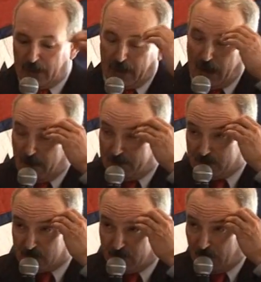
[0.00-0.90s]
at how
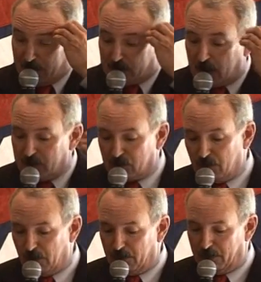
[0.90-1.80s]
this event has
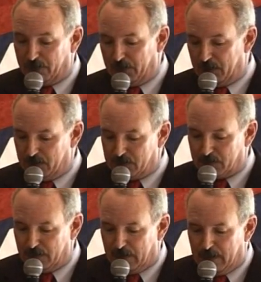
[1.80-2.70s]
grown over the
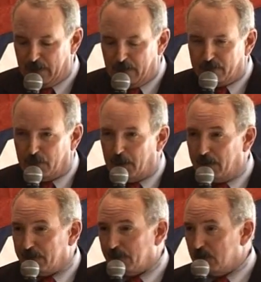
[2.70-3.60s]
years. From
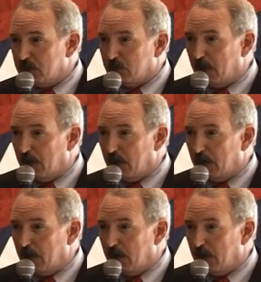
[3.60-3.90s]
that first